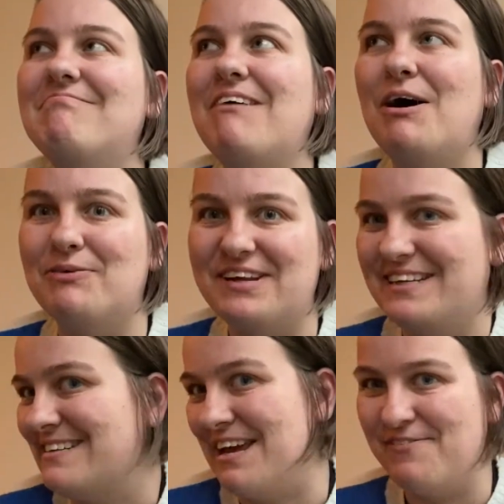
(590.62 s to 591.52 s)
I want to
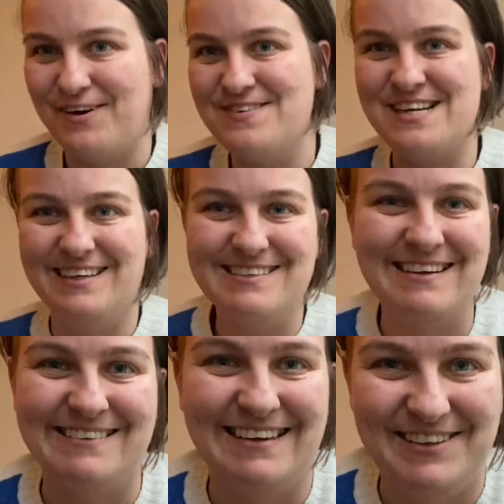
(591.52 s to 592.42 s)
just say 5 stars
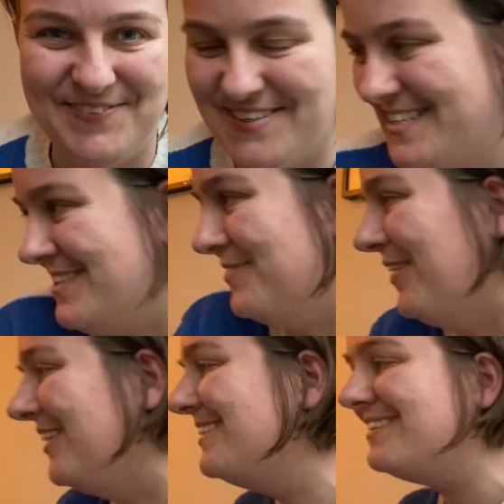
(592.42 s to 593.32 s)
because I loved it so
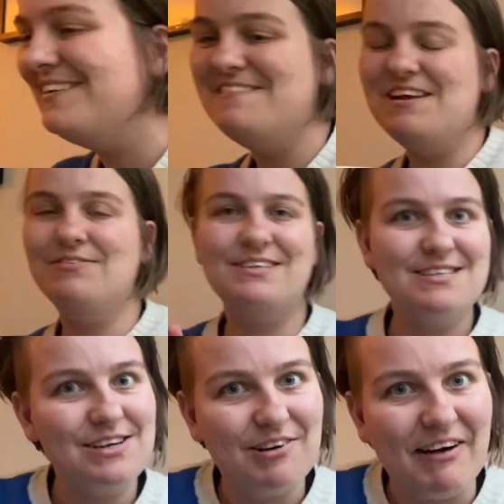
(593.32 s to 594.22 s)
much, which is
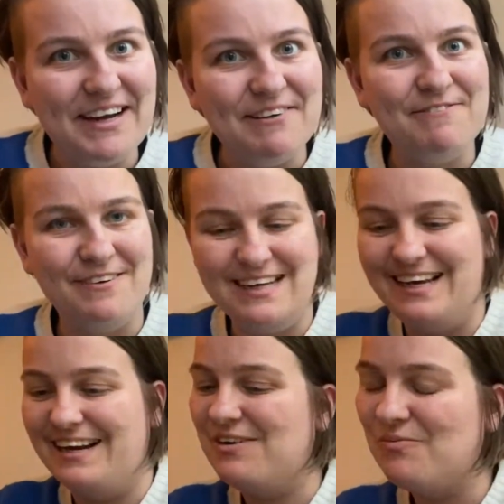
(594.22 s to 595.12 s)
a great
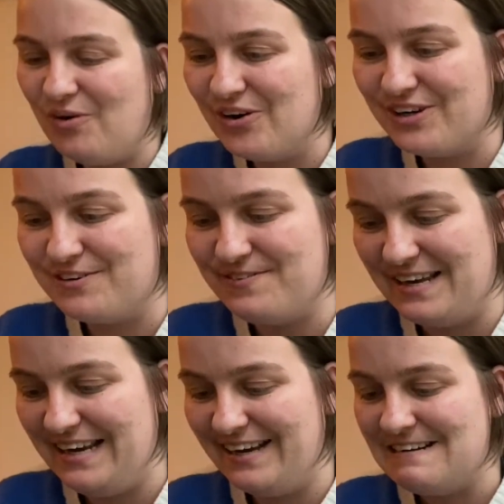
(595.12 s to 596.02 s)
feeling. What a good
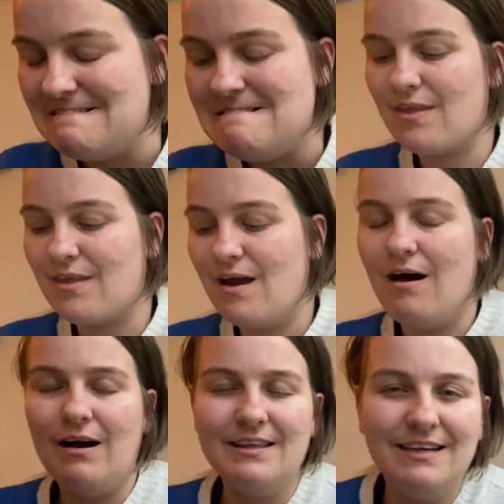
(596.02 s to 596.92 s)
feeling.
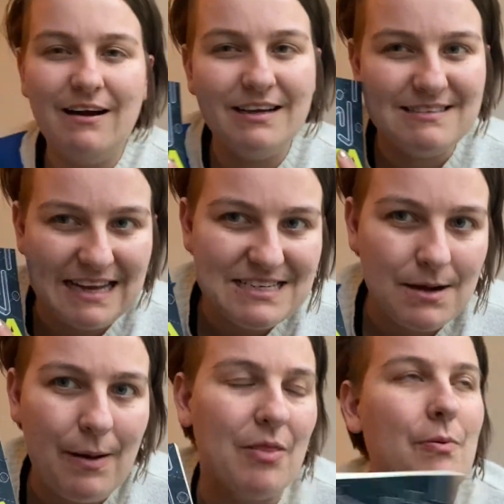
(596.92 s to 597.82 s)
I think I said
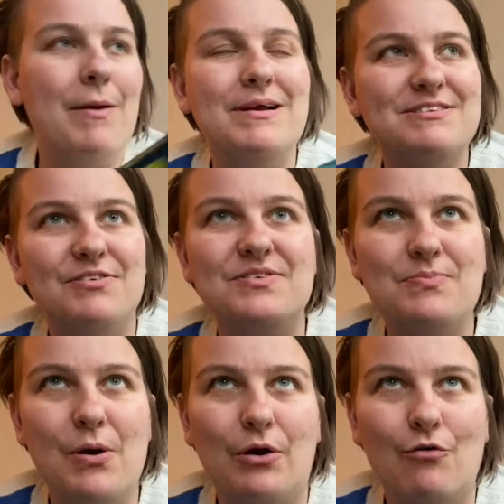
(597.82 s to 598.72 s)
about the premise of this
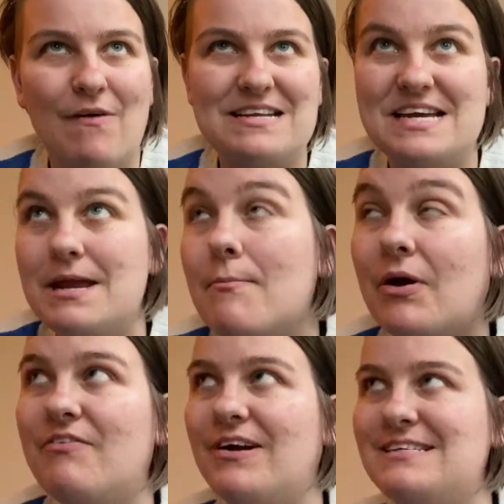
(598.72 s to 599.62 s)
book already, but
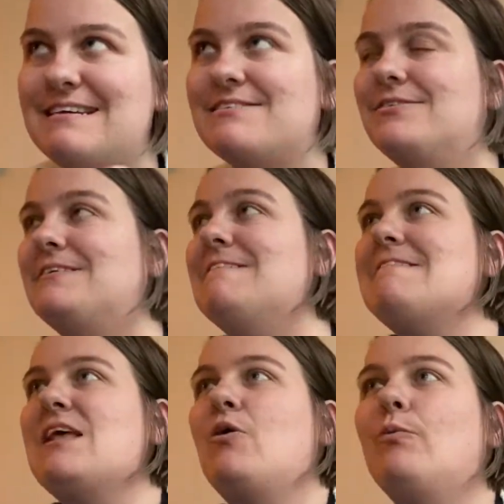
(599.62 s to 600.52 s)
if I didn't,
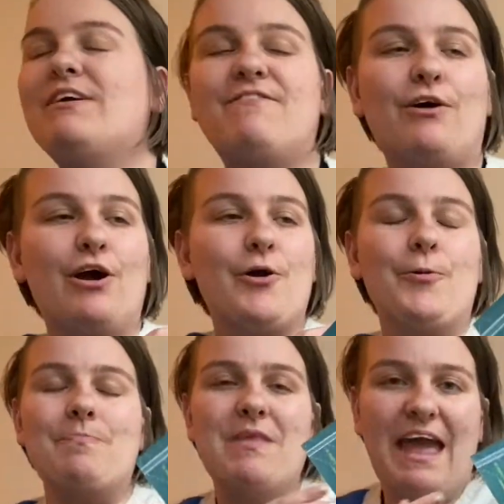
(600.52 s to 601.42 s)
we follow
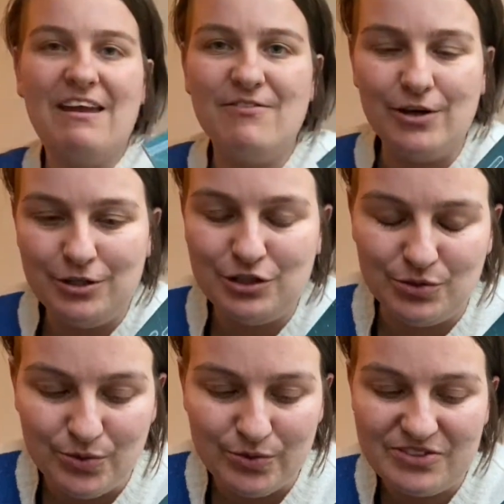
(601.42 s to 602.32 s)
Eva and
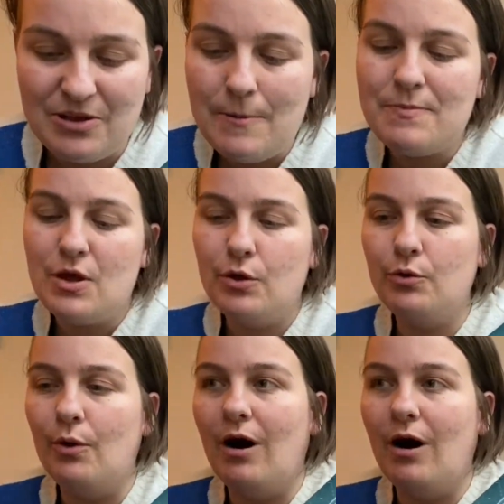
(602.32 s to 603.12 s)
Jules, who are